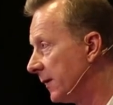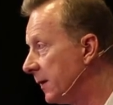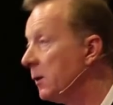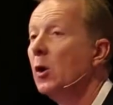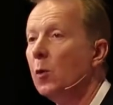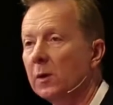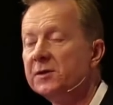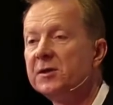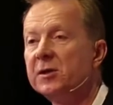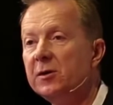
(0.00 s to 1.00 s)
And they
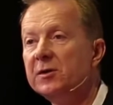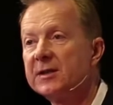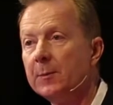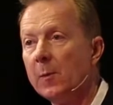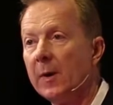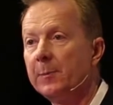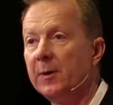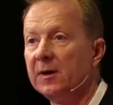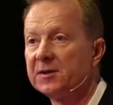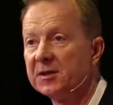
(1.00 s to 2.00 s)
wanted to use some of my
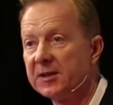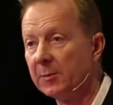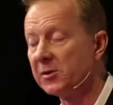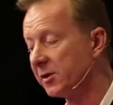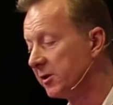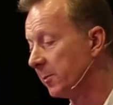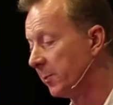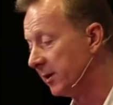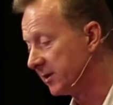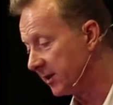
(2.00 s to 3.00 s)
parts as demonstration
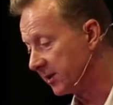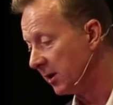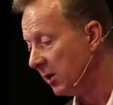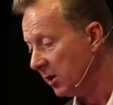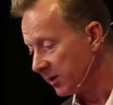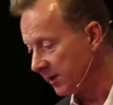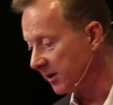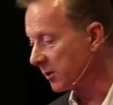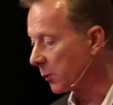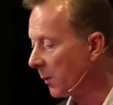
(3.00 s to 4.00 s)
pieces. So
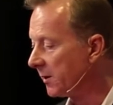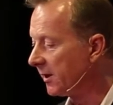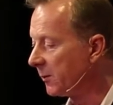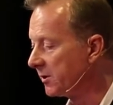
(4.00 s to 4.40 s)
this is what we did.